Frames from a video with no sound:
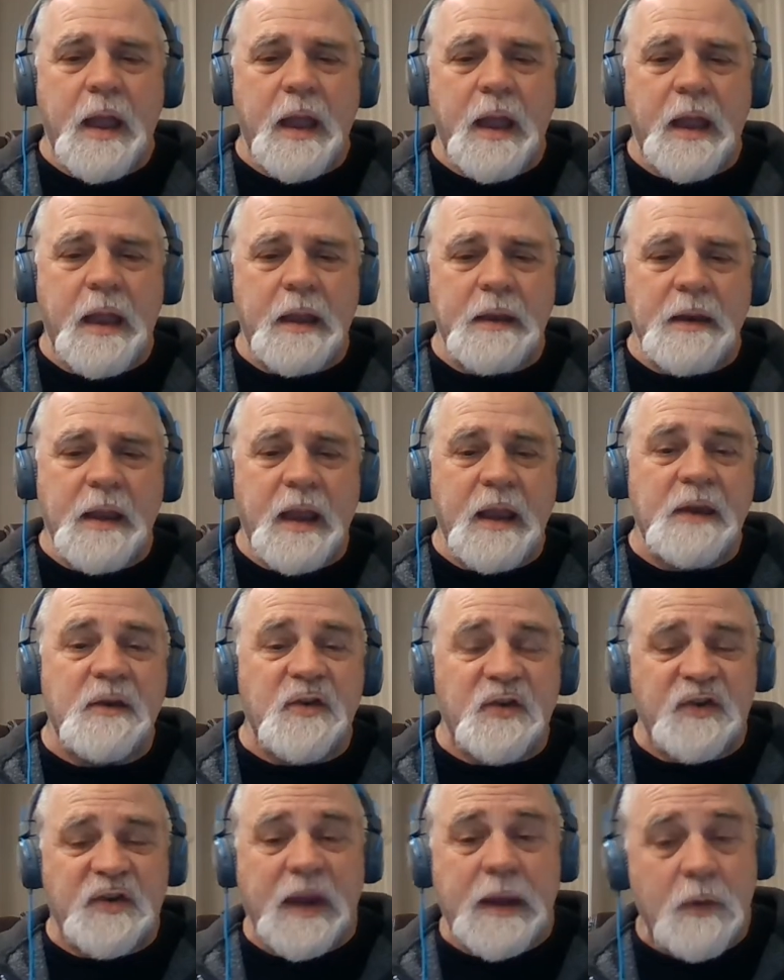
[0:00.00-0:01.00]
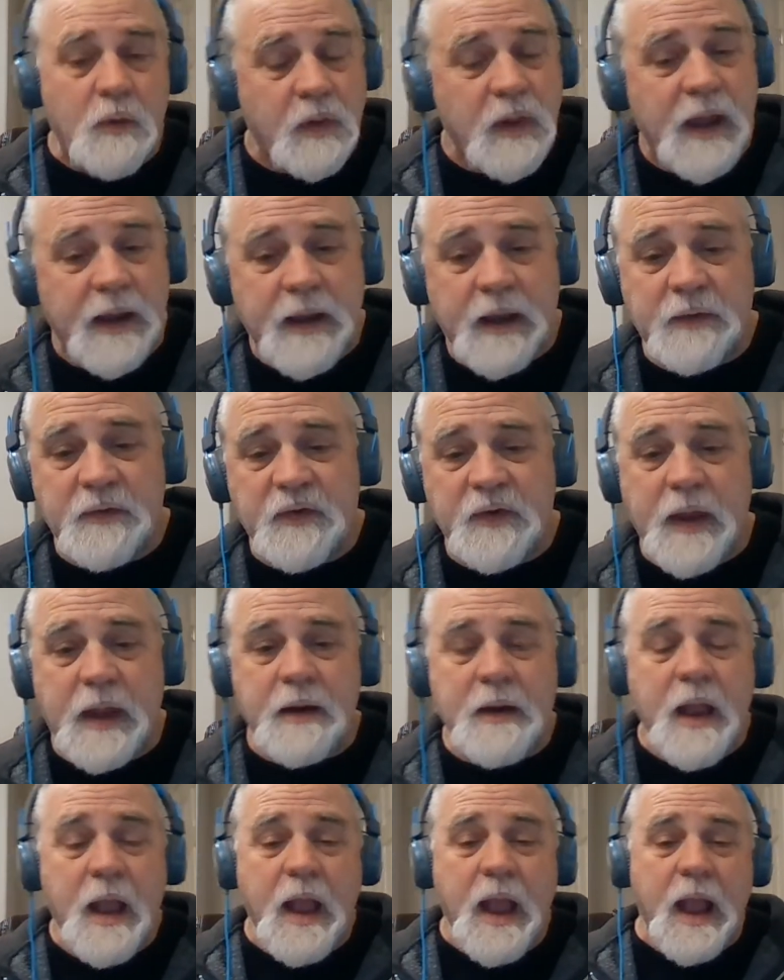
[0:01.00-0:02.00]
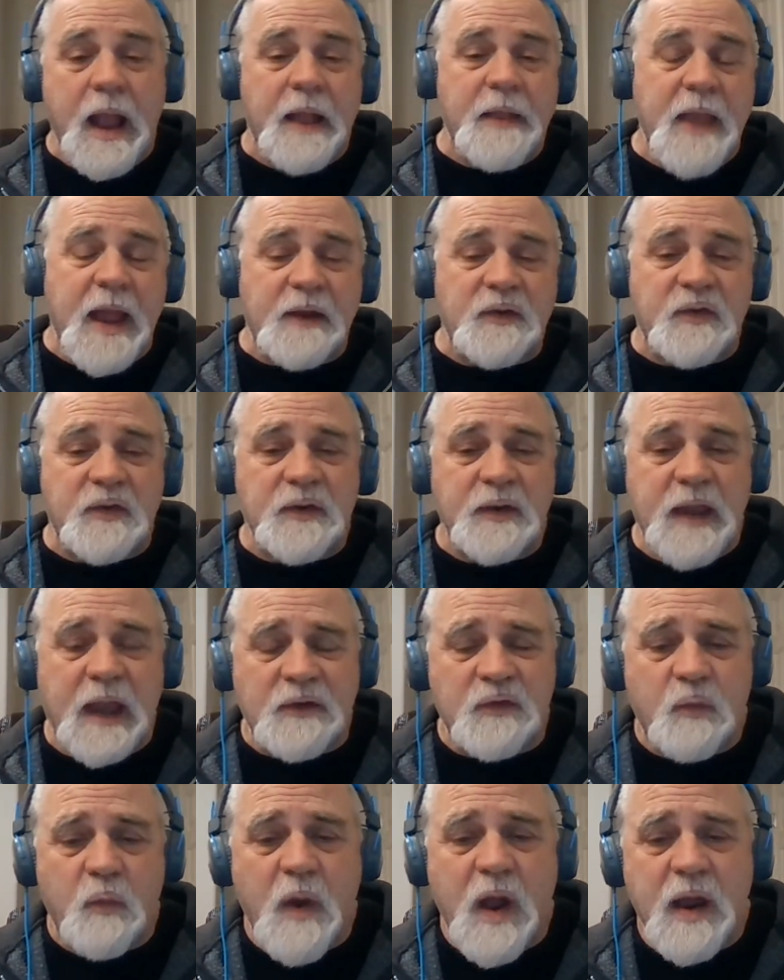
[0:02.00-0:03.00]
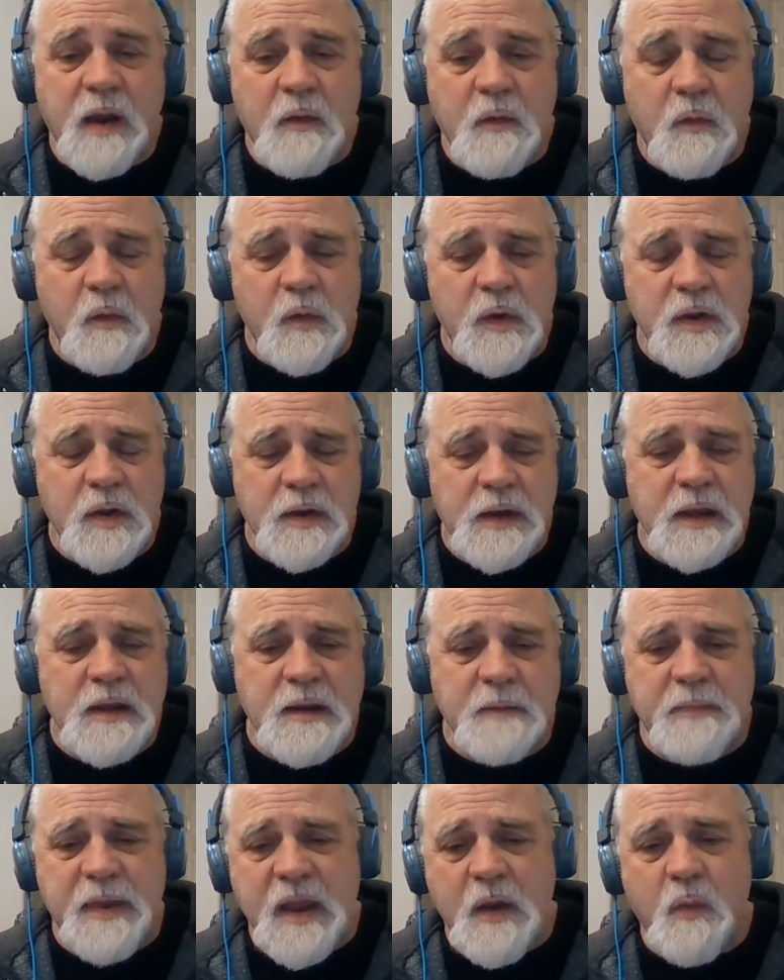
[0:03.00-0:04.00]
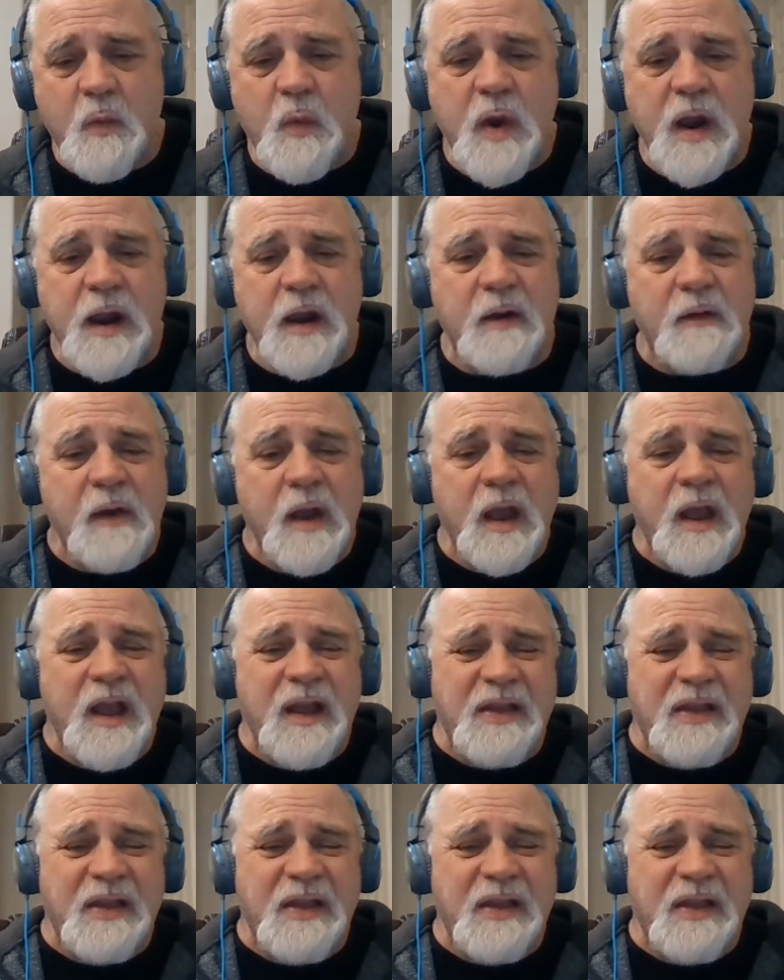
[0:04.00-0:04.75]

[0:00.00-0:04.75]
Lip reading: in single, like I said, and that's why you need to be aware.